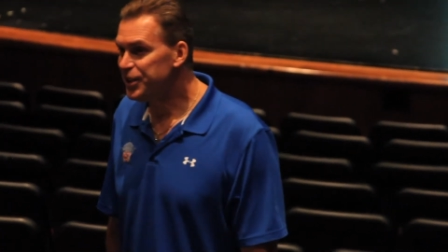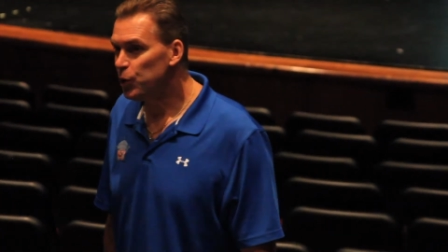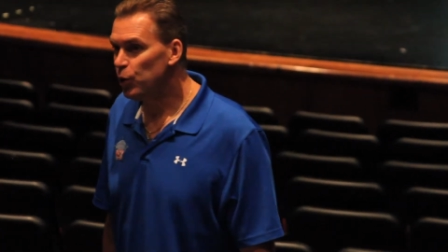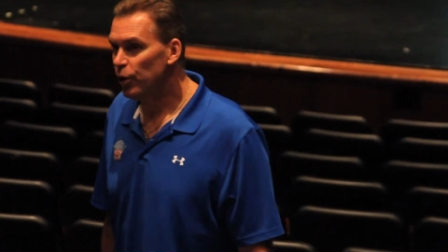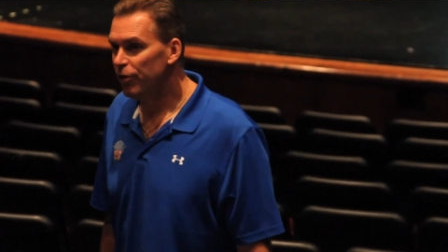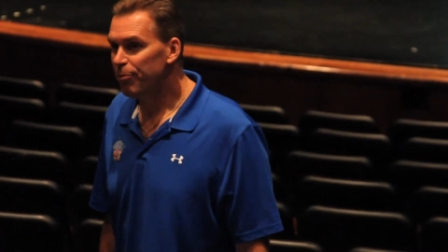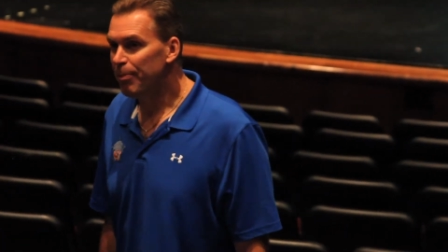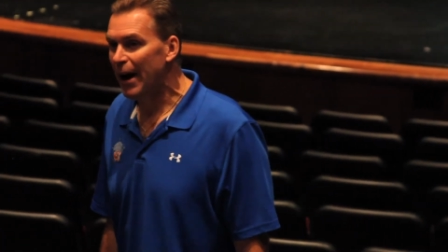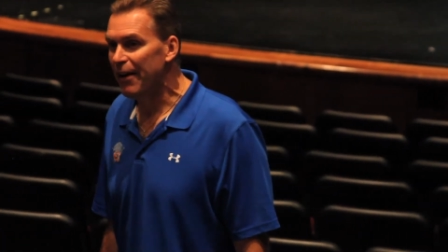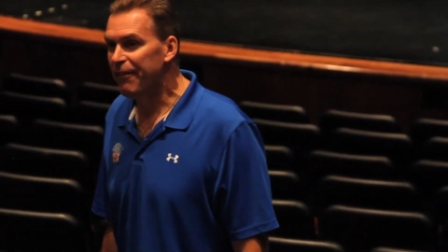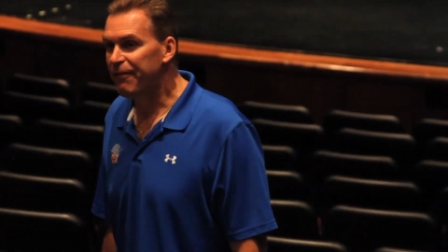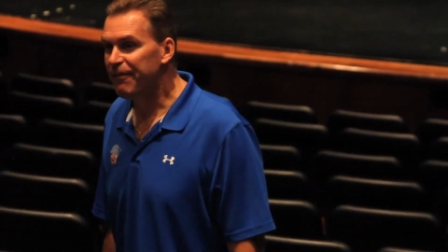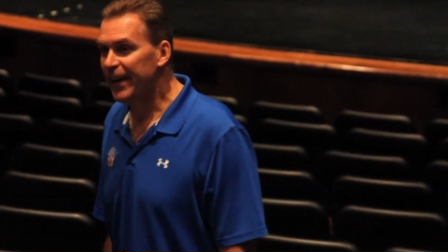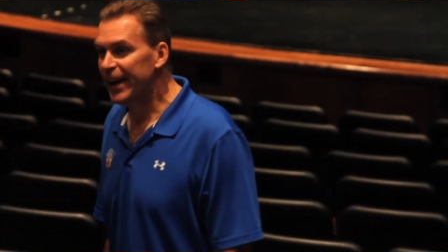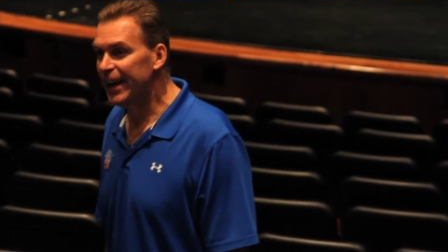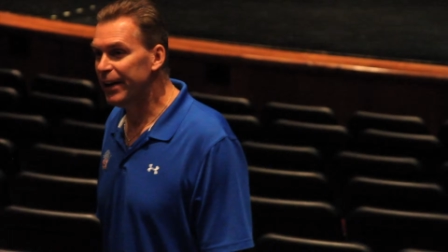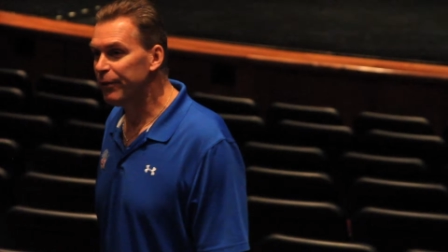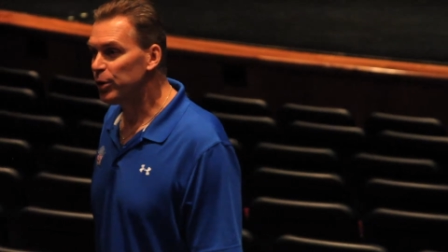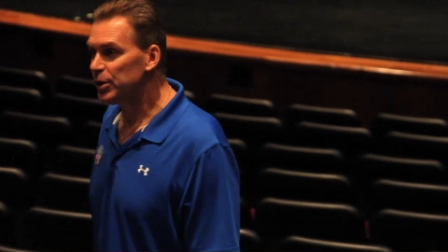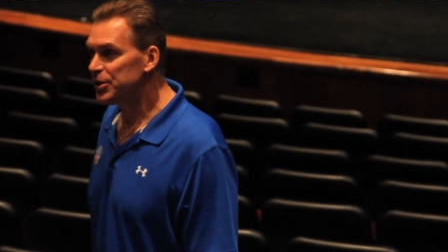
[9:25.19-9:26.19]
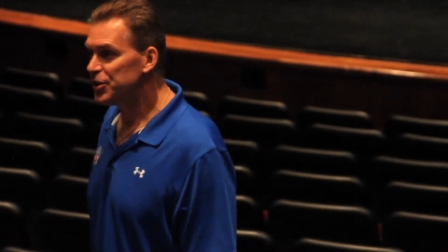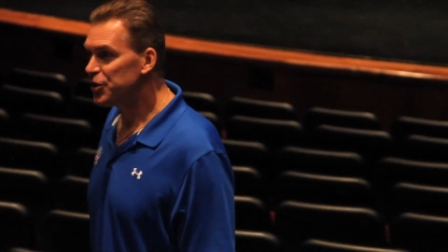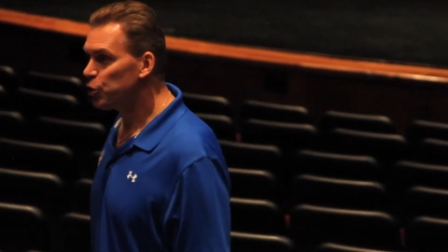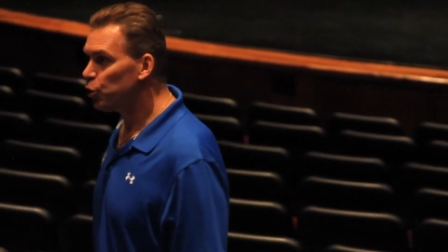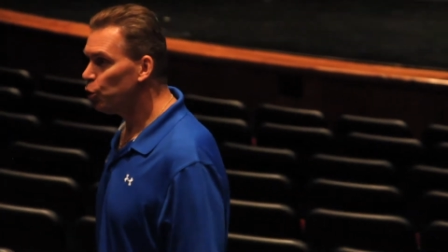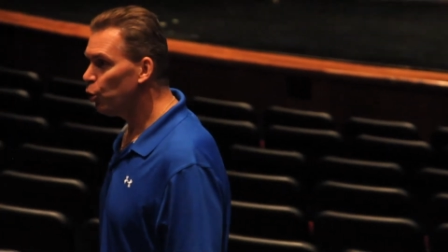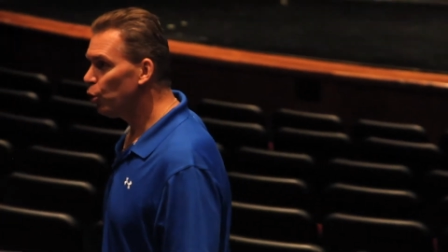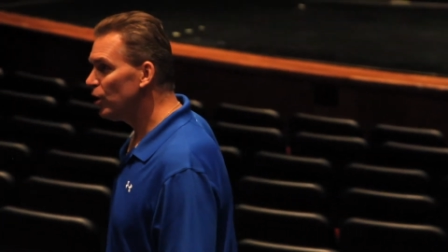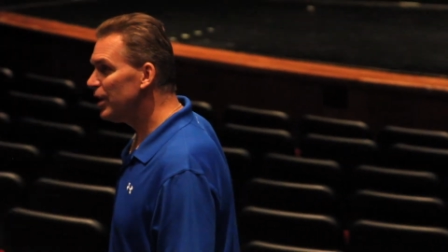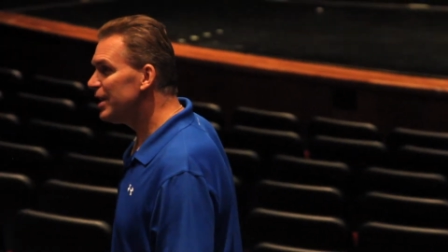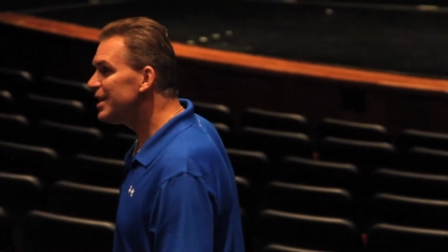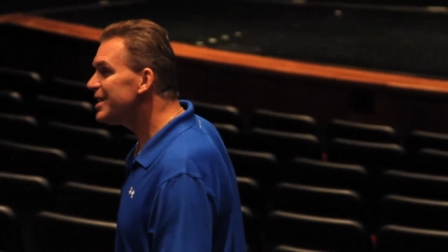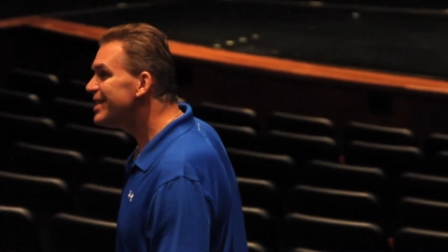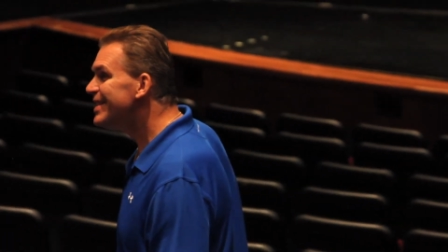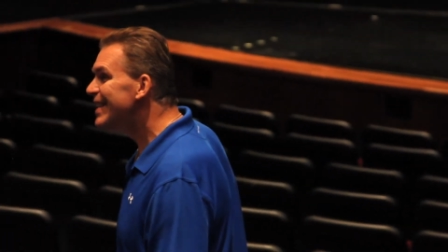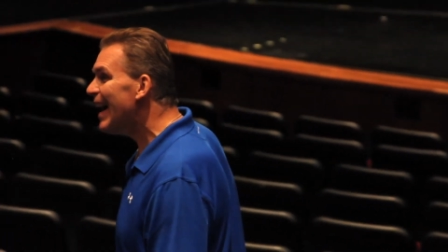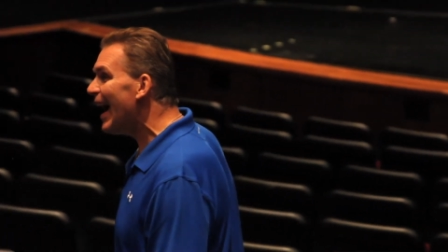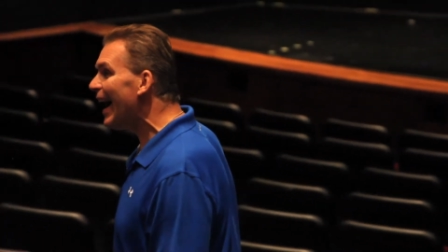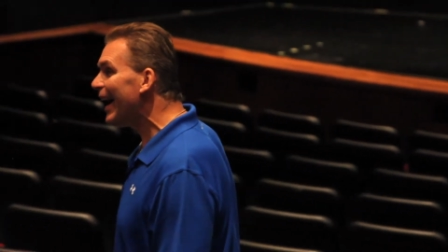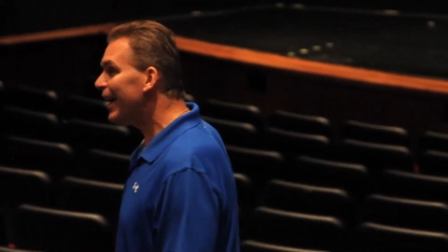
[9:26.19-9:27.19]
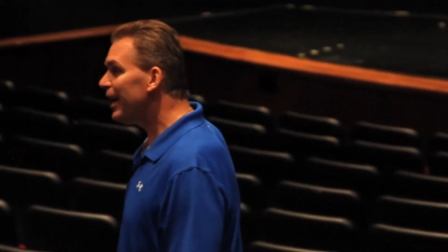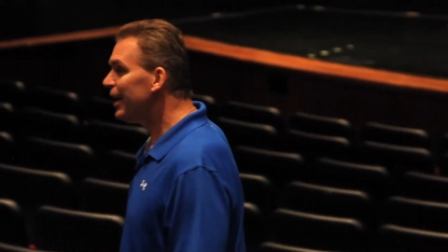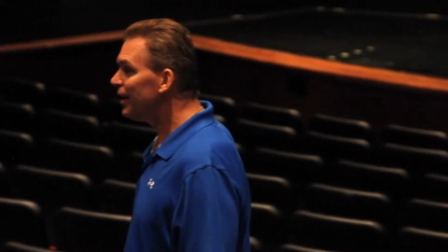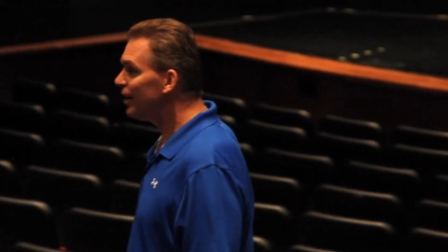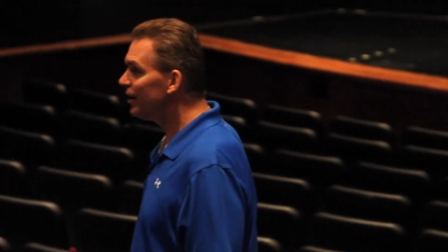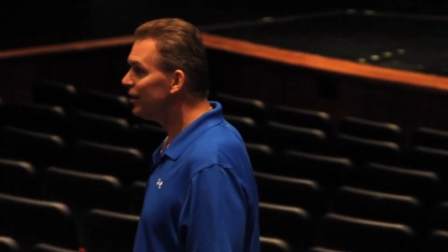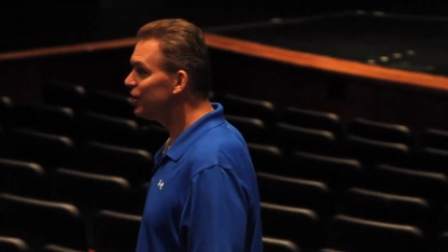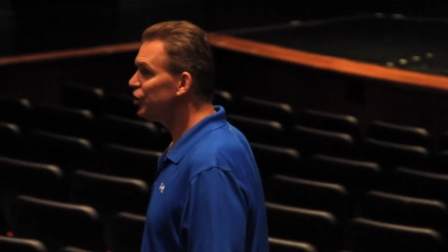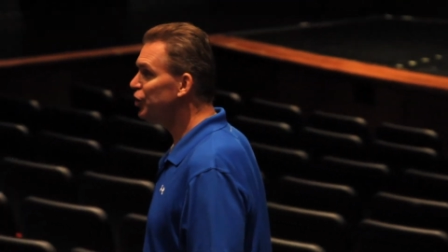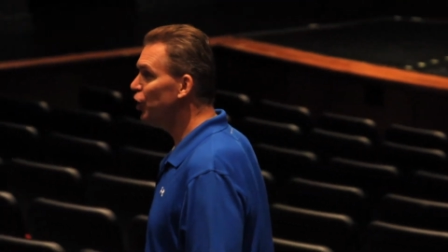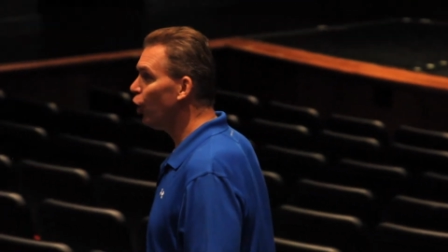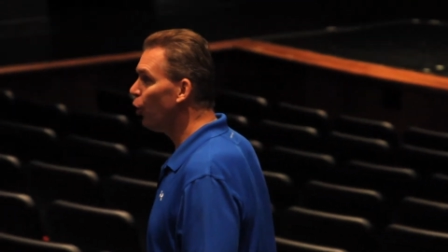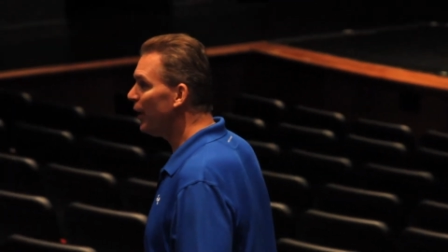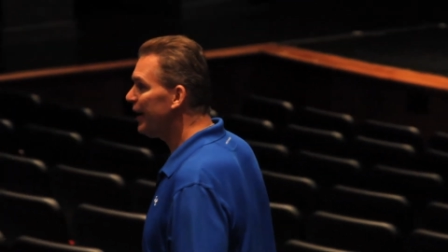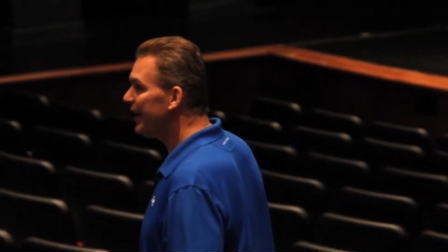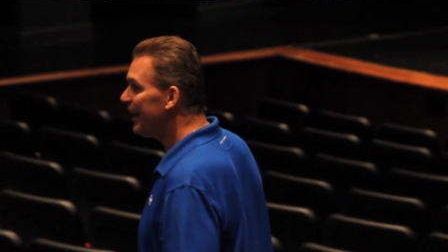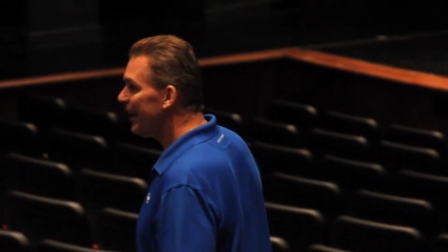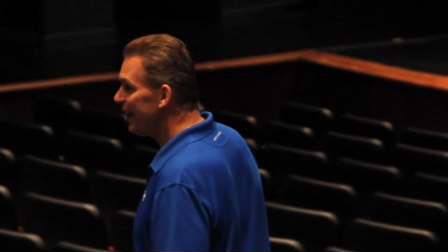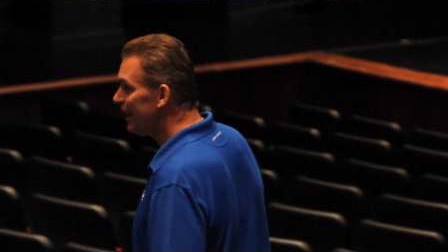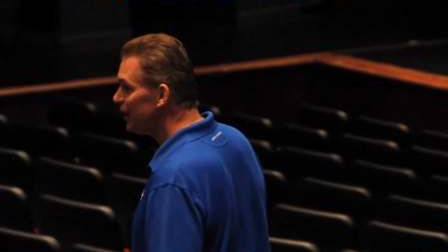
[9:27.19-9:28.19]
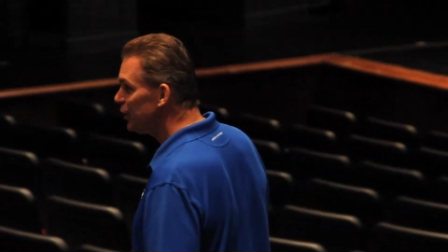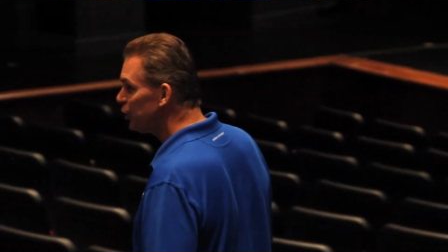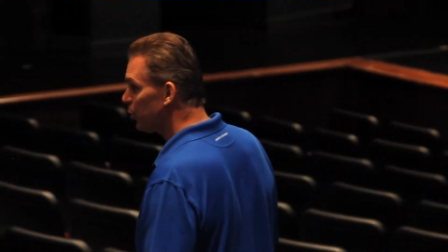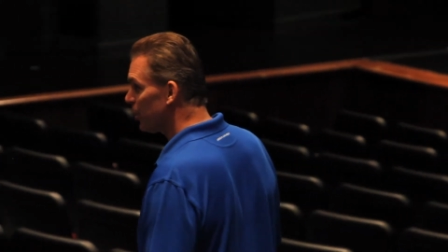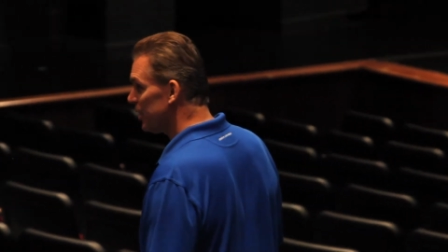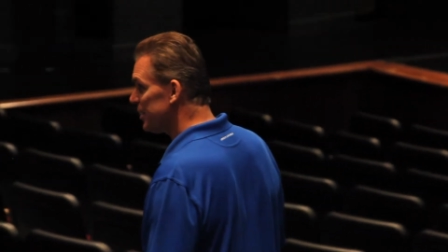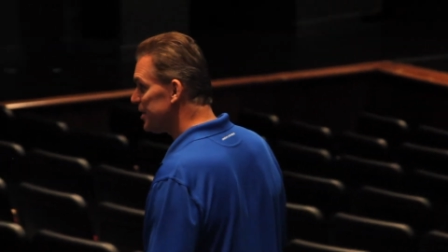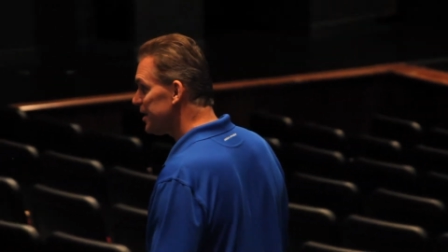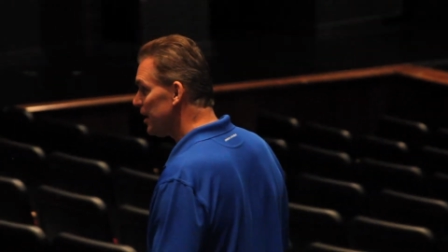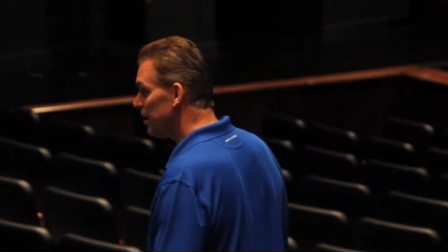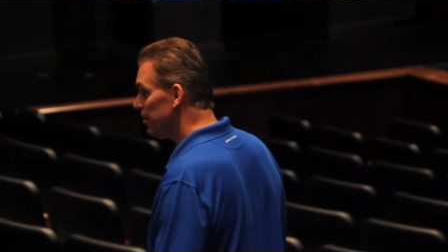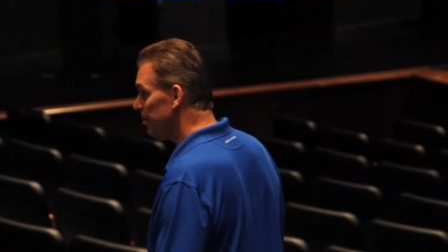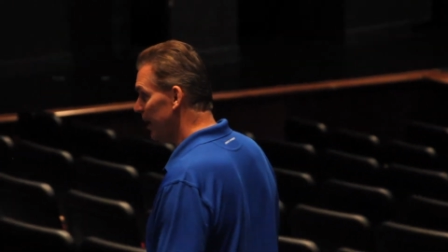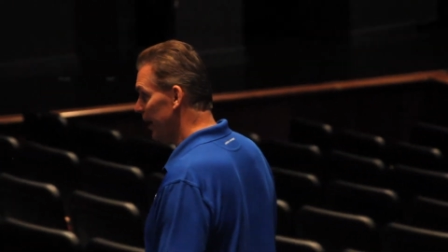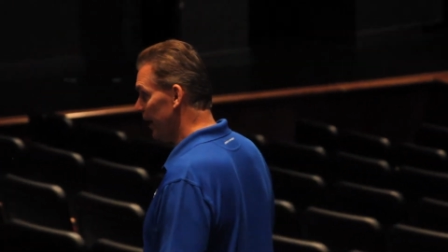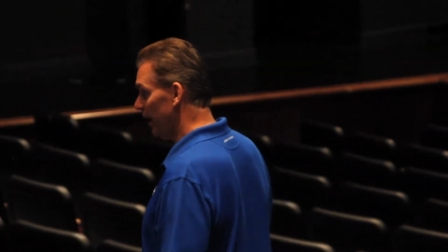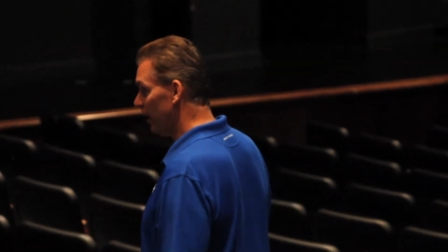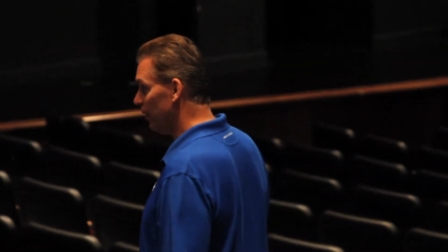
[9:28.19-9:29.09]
do if my favorite school is not showing interest in me?